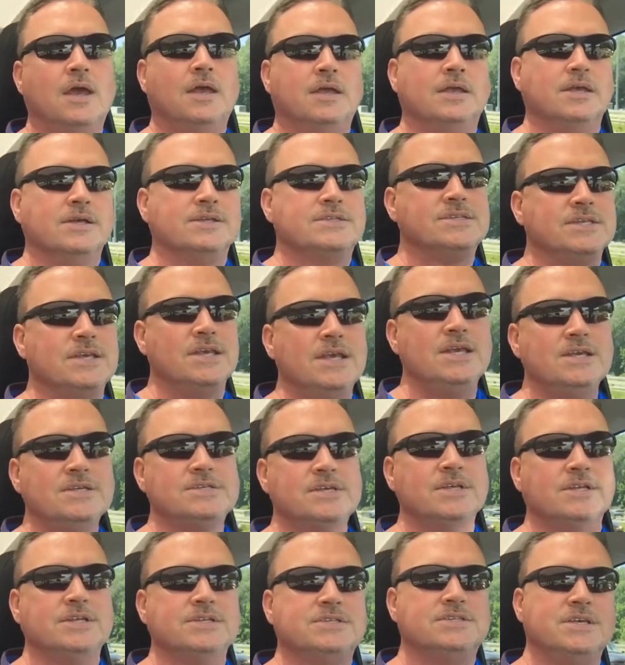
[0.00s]
It's
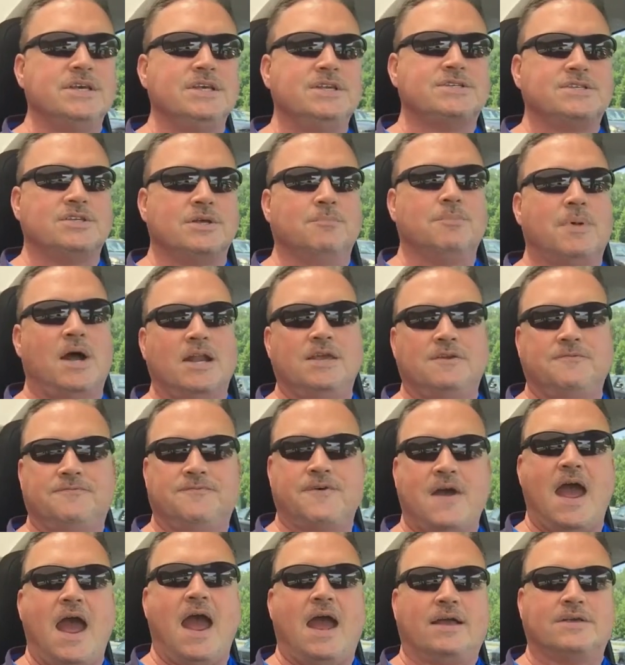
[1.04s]
easy to teach somebody
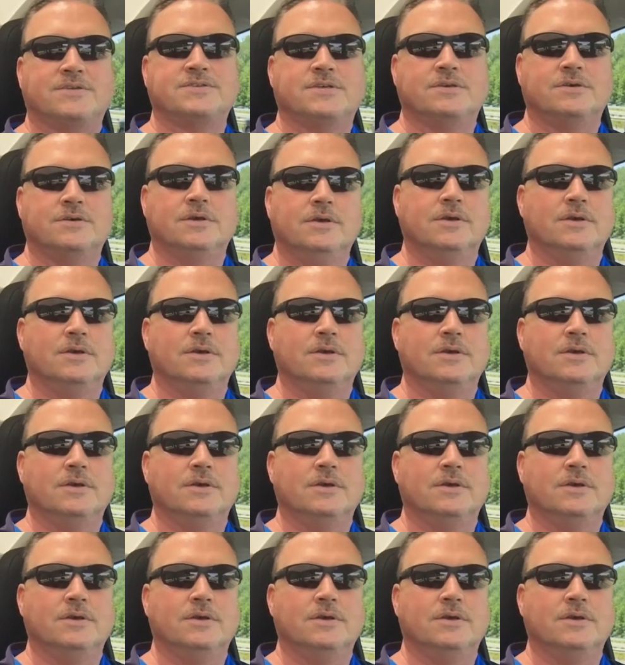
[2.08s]
facts.